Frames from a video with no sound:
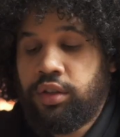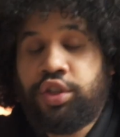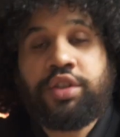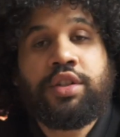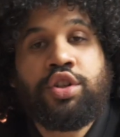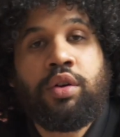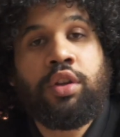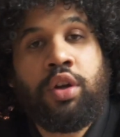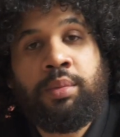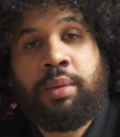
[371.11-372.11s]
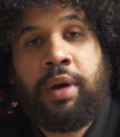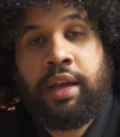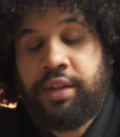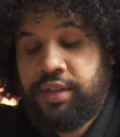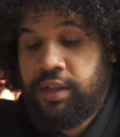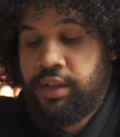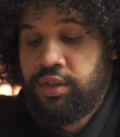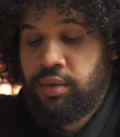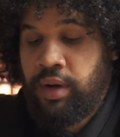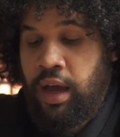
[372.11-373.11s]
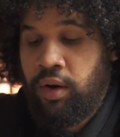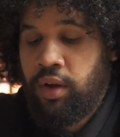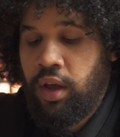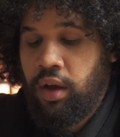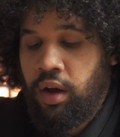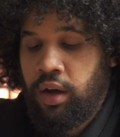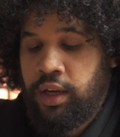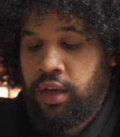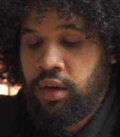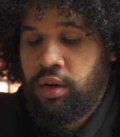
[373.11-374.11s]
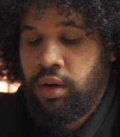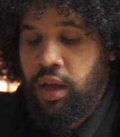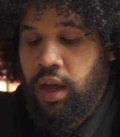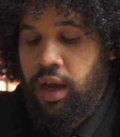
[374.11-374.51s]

Just to show a little bit of behind the scenes. So now on here,